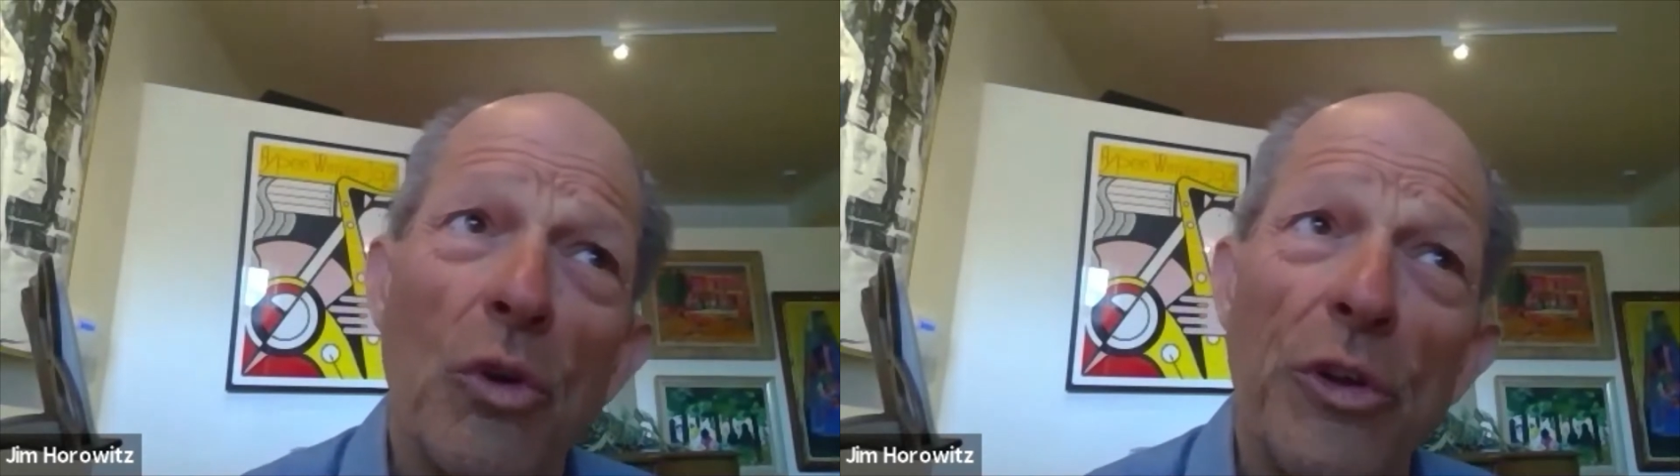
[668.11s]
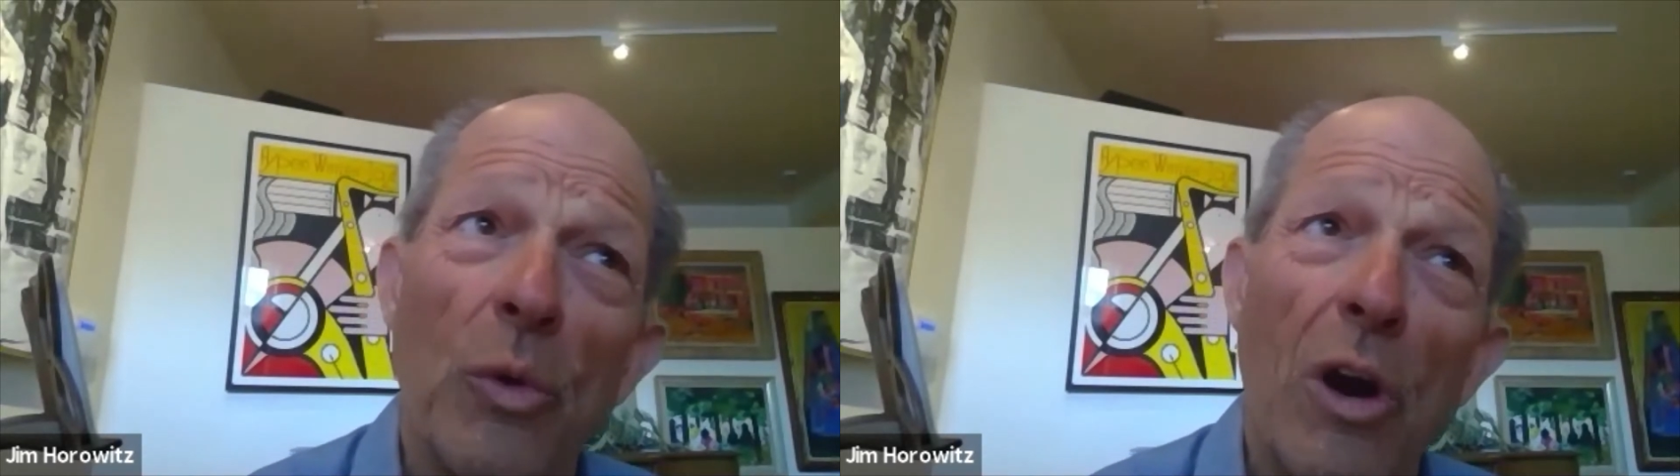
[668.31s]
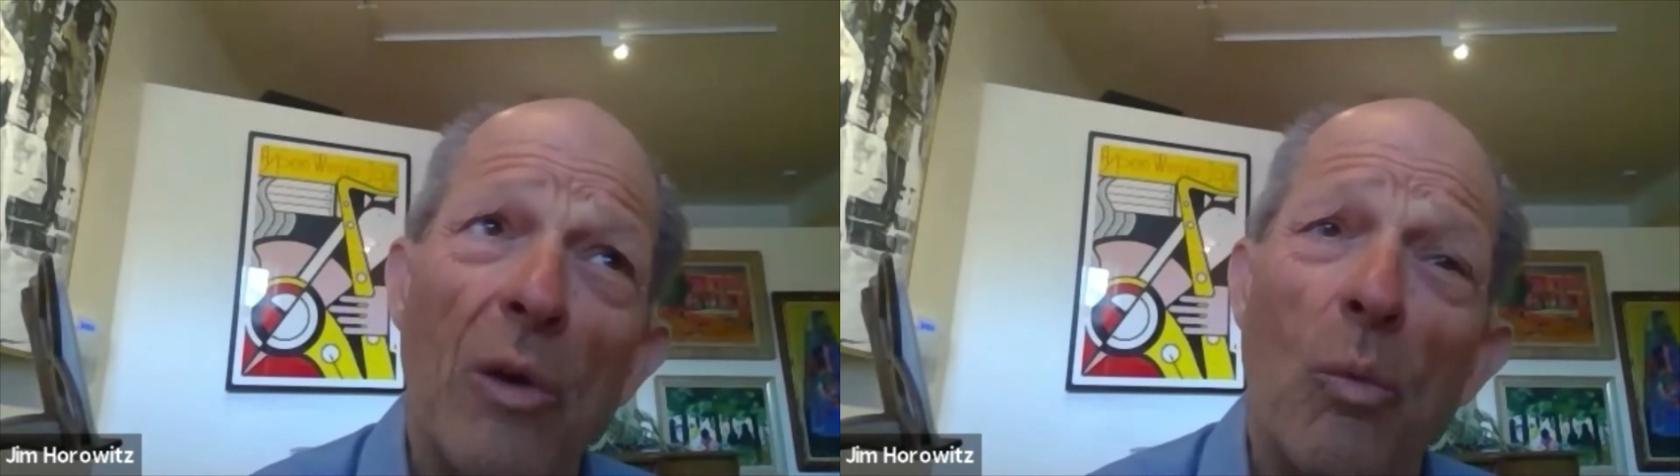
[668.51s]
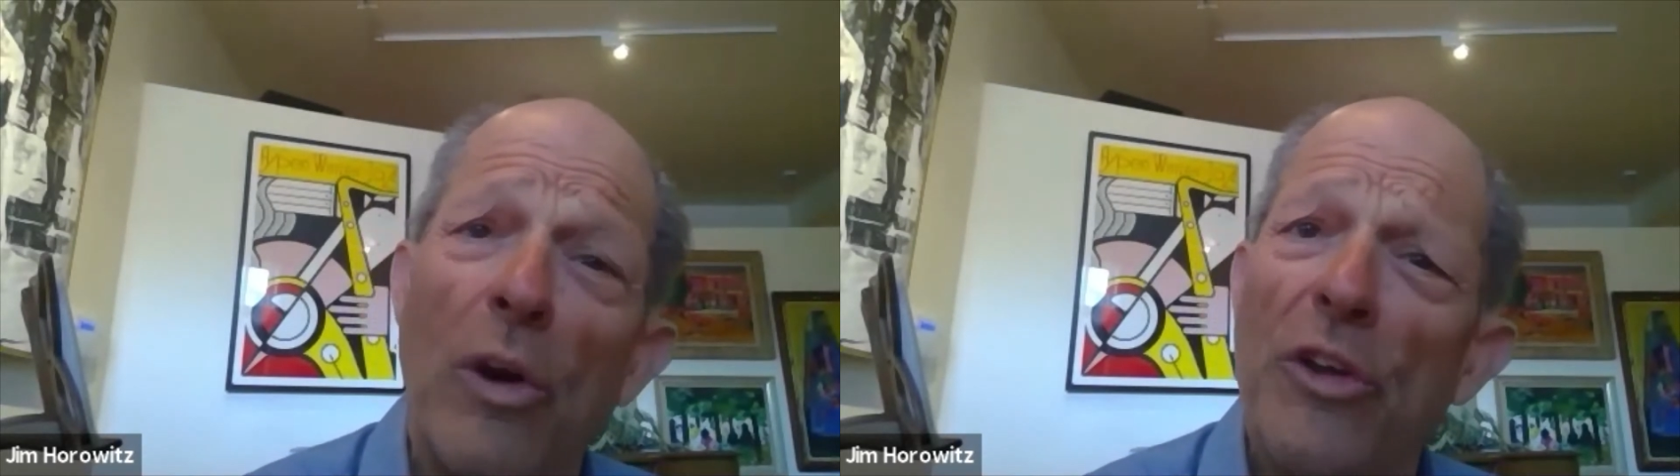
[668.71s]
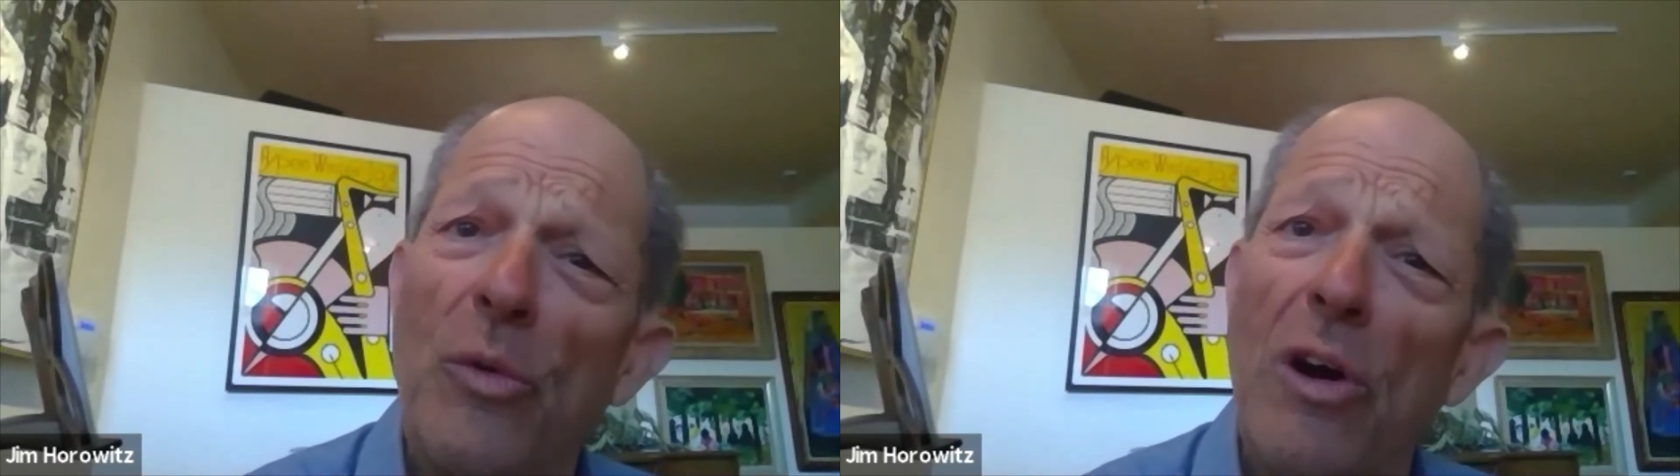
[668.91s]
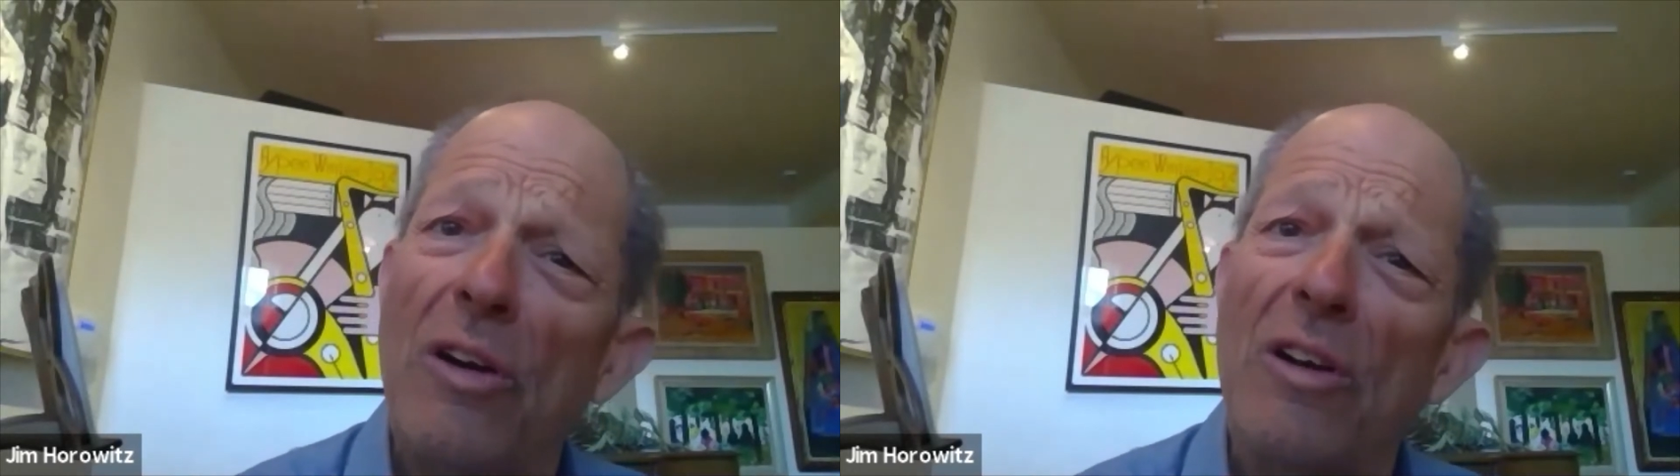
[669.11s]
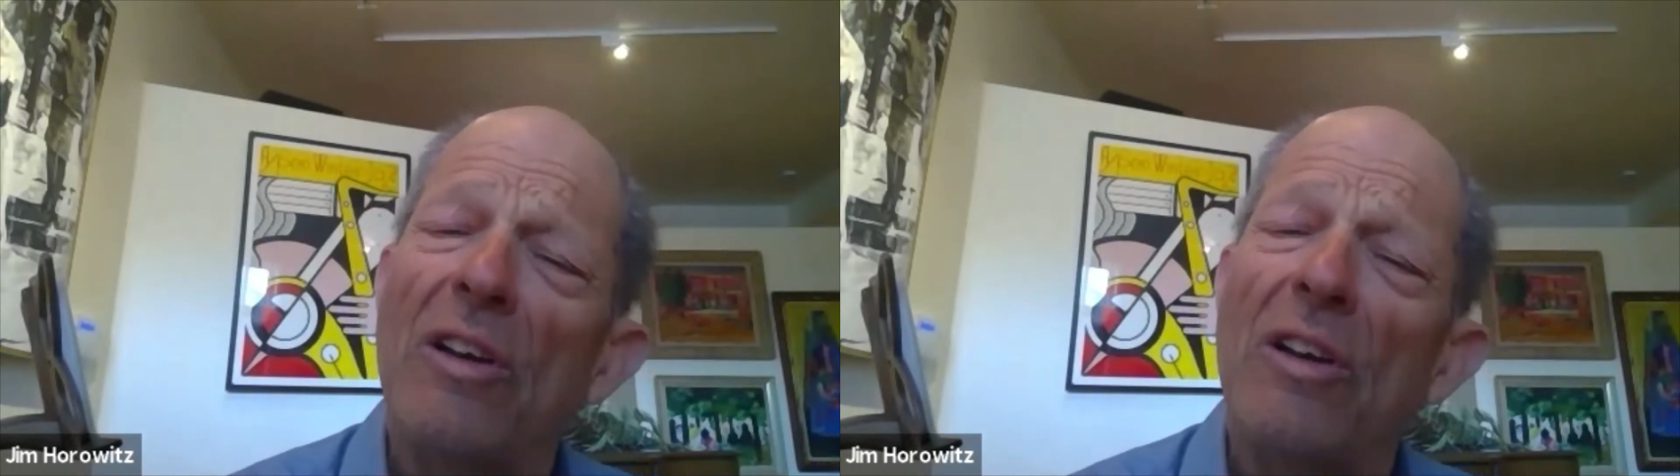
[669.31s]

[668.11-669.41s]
who you are and where you are?